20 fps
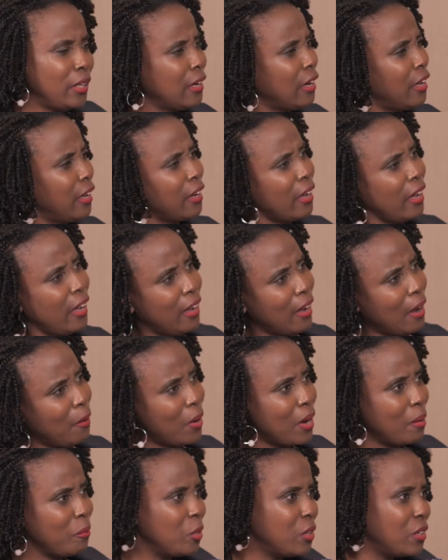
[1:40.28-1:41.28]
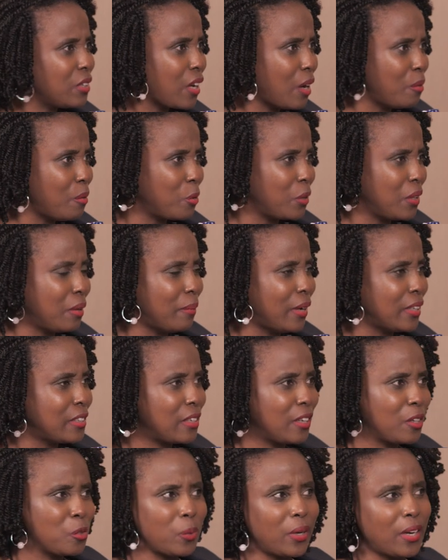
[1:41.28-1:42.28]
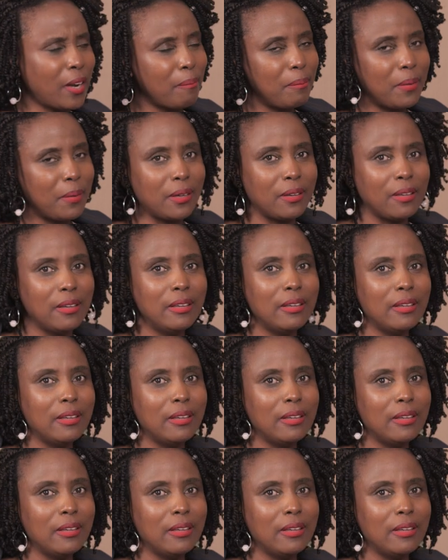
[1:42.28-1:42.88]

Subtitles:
and they're like, hey, how come you didn't come for the master's? What happened?